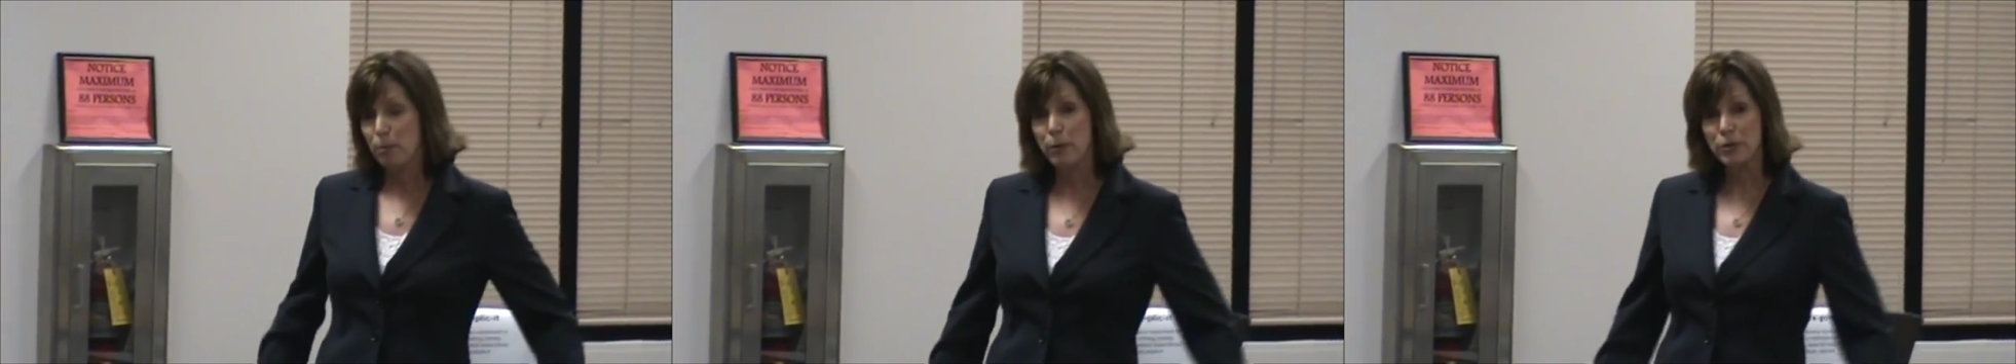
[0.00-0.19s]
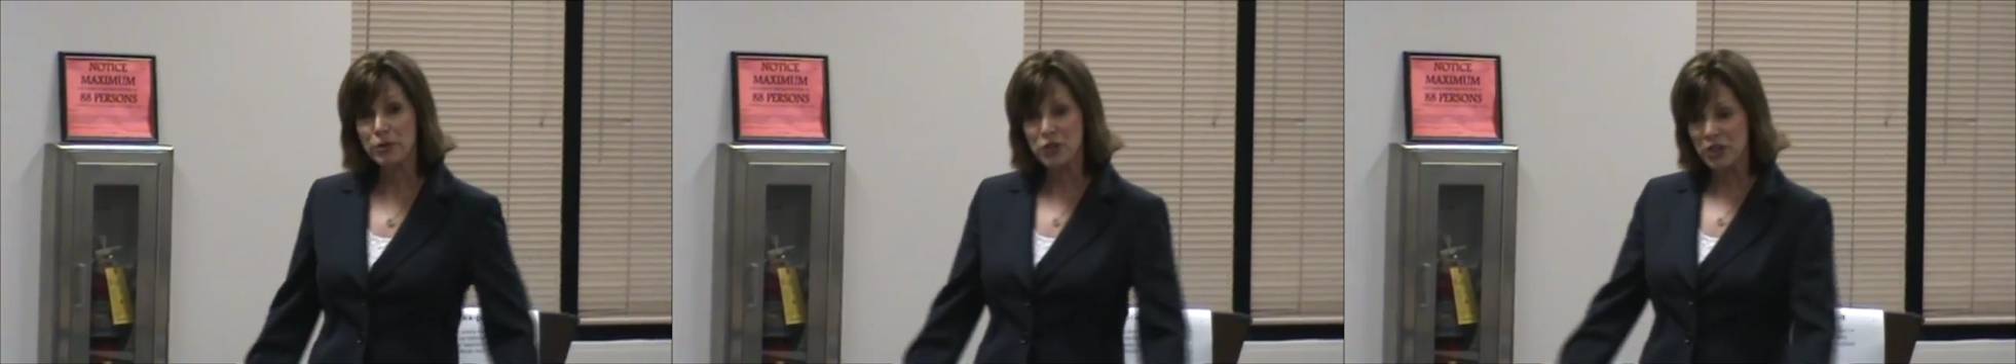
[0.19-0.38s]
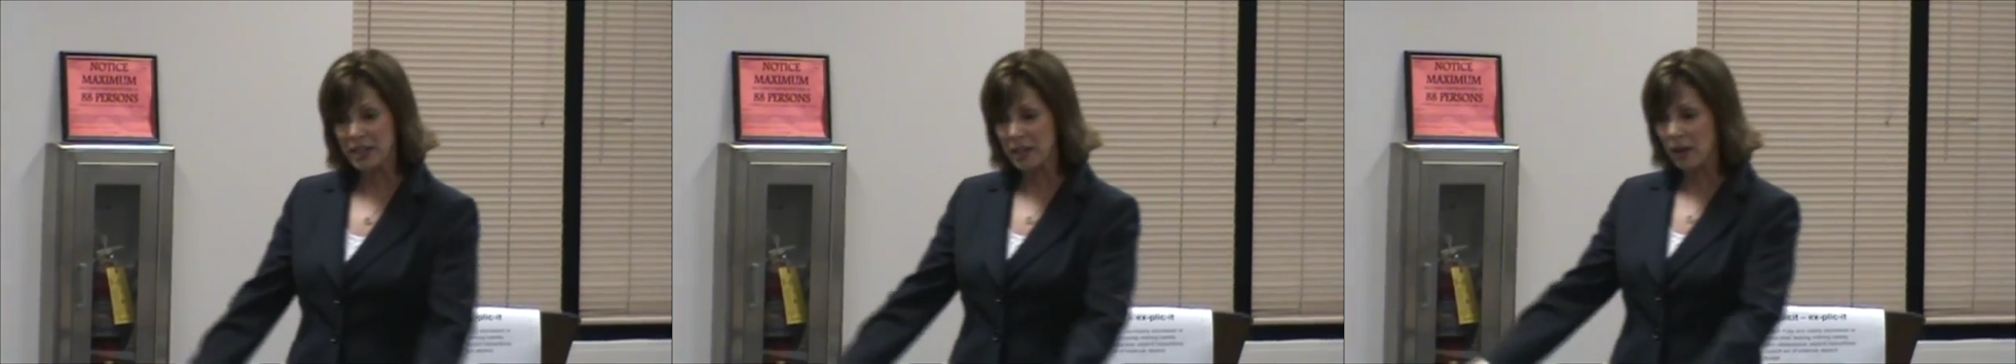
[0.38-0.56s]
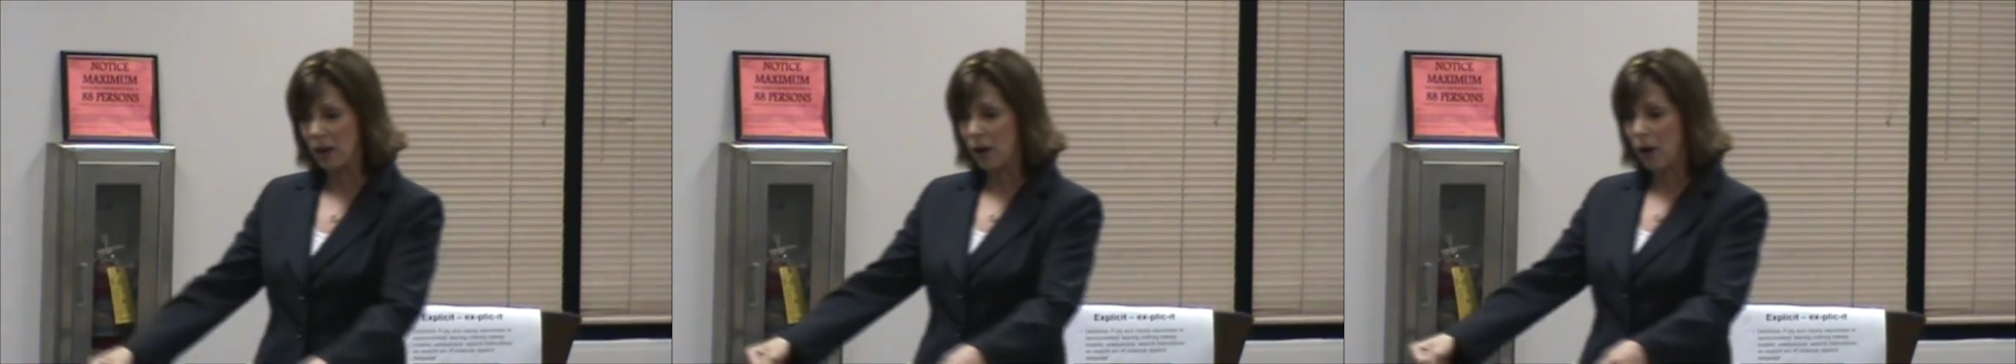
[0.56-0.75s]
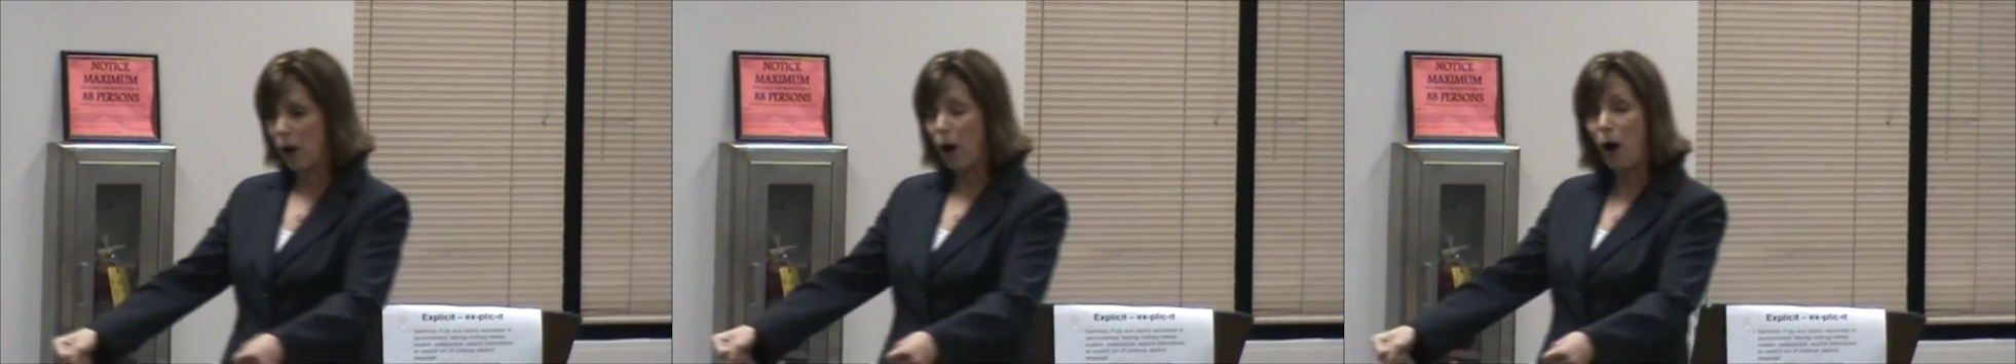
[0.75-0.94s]
pushing
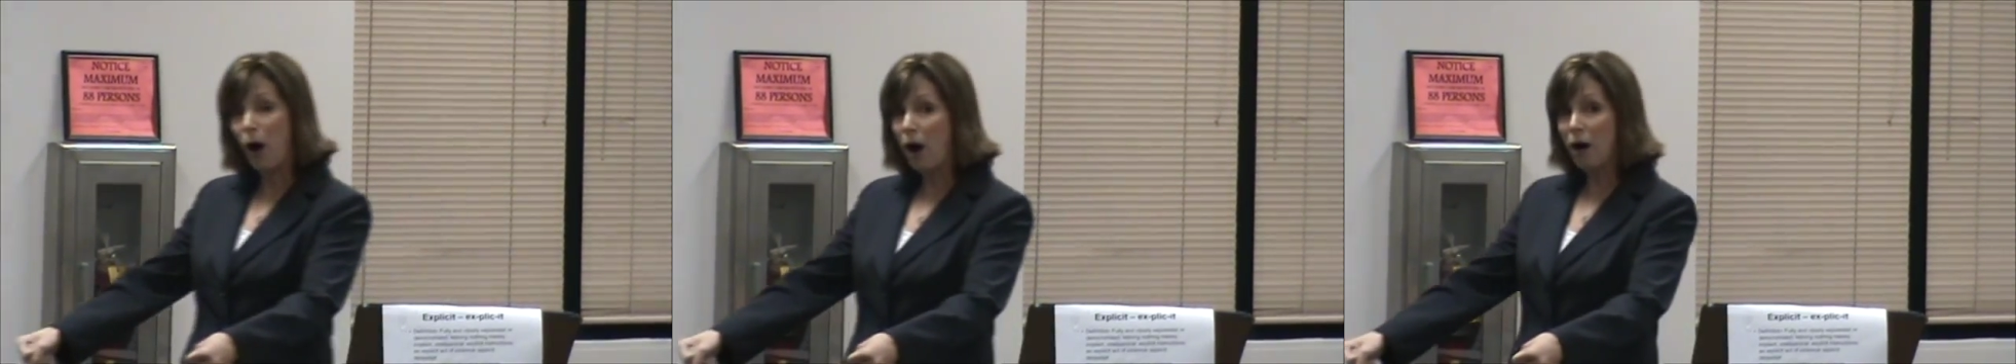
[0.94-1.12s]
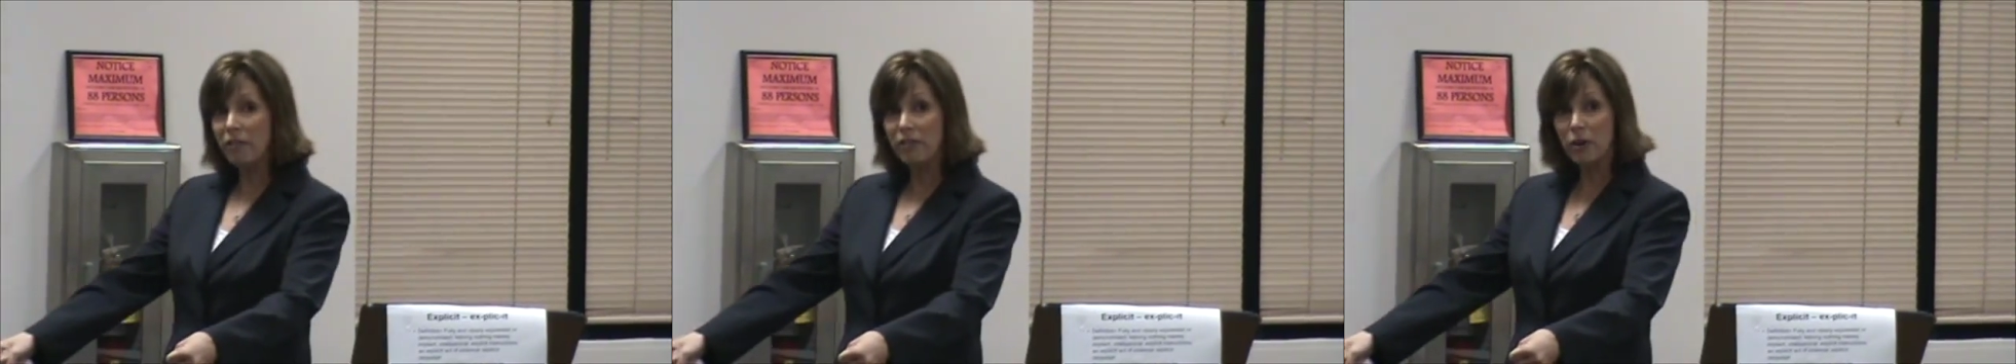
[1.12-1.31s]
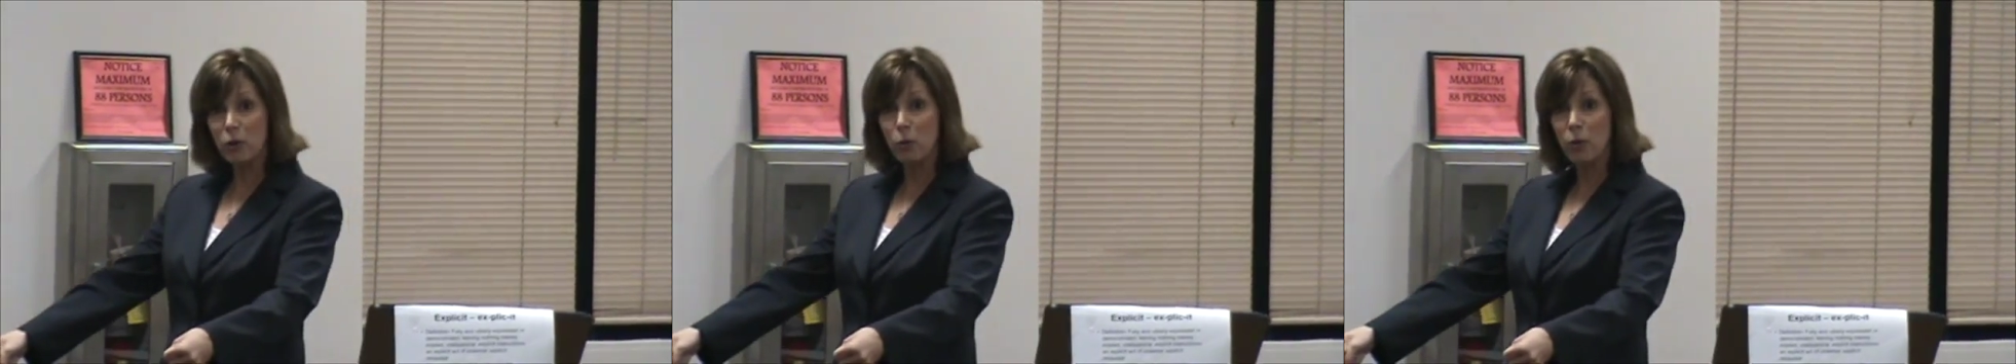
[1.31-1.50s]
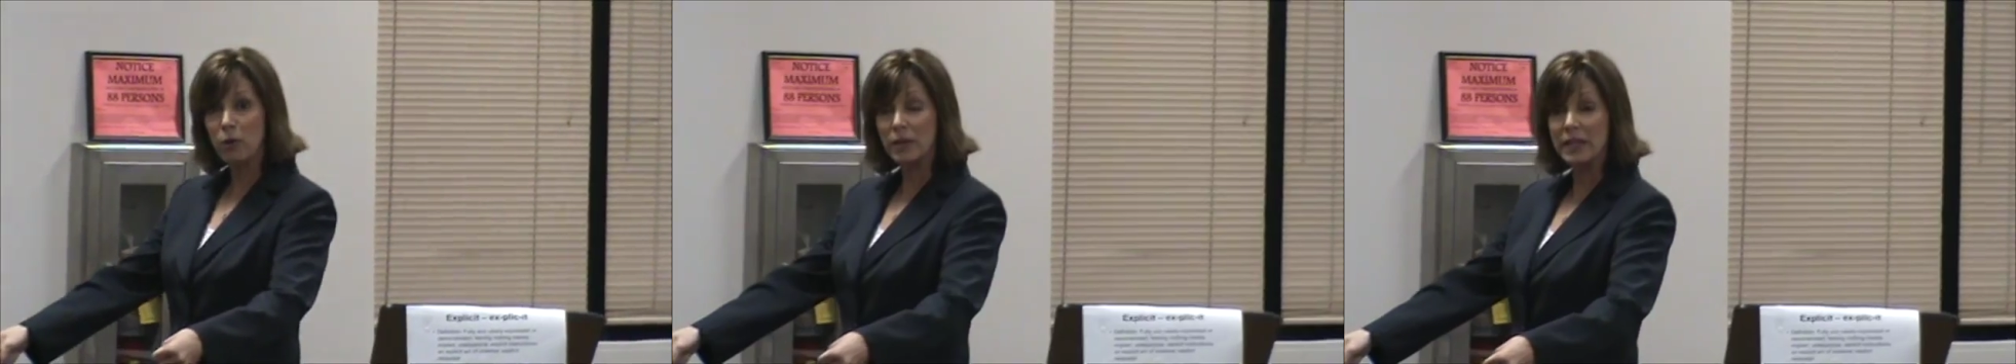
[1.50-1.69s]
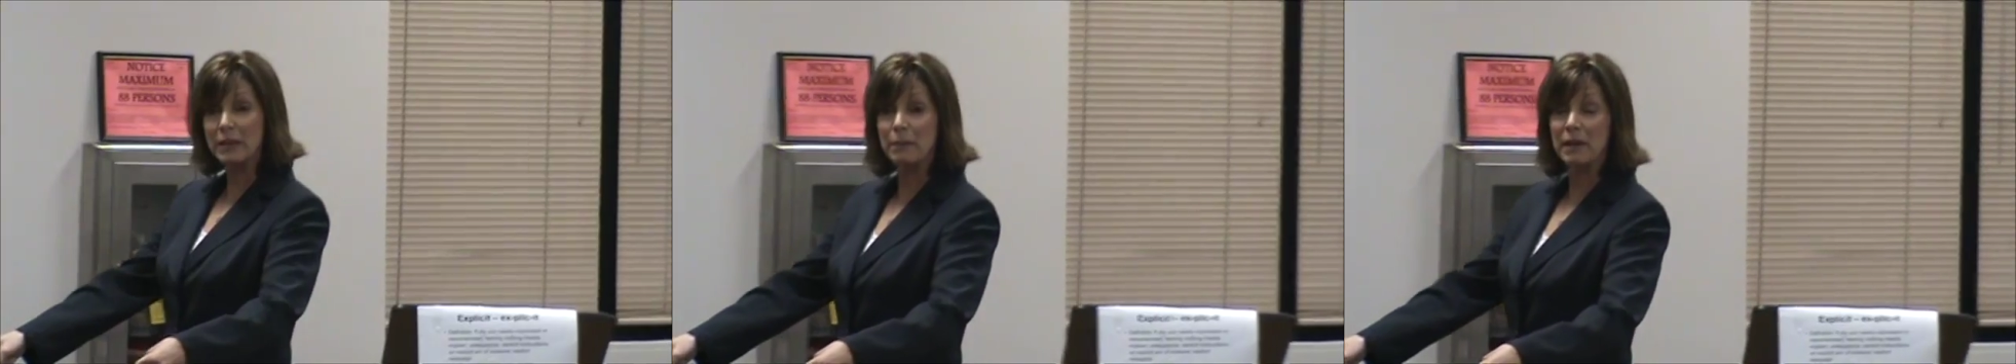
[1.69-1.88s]
all her worldly